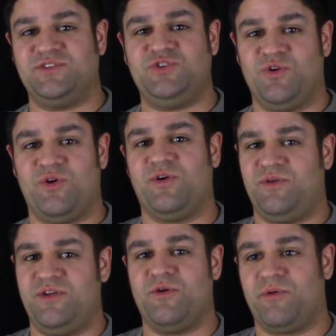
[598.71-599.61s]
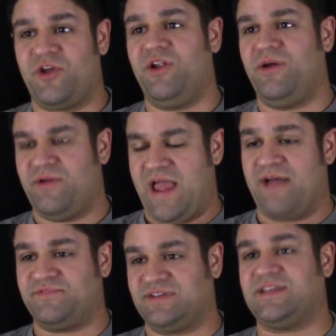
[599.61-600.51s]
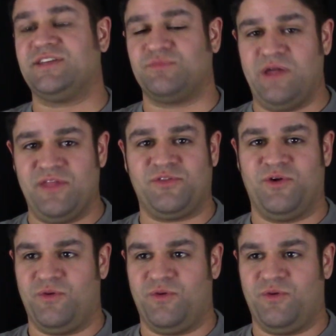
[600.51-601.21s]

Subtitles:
that you were going to have success with,